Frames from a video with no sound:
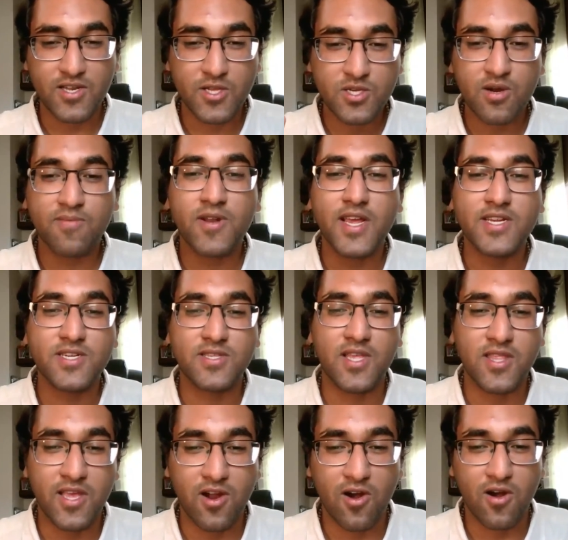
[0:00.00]
discrimination
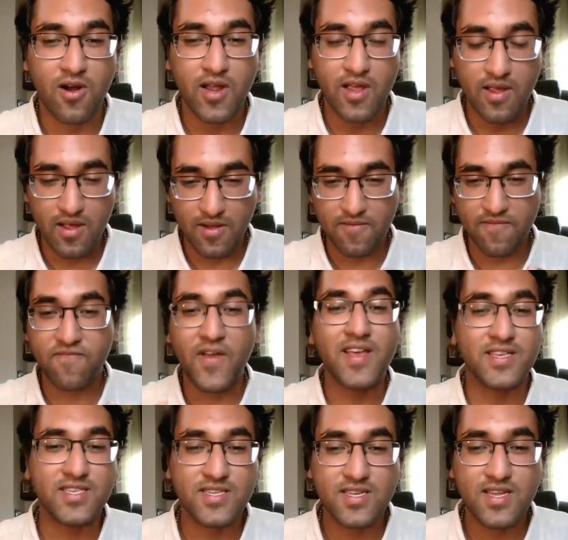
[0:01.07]
that they are
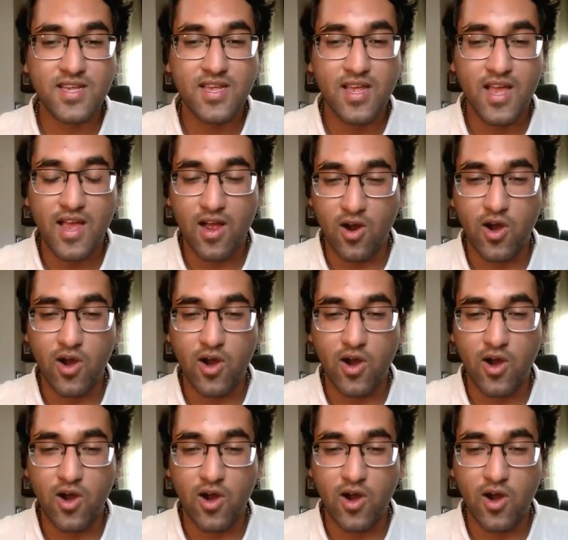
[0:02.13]
faced, mm-hmm.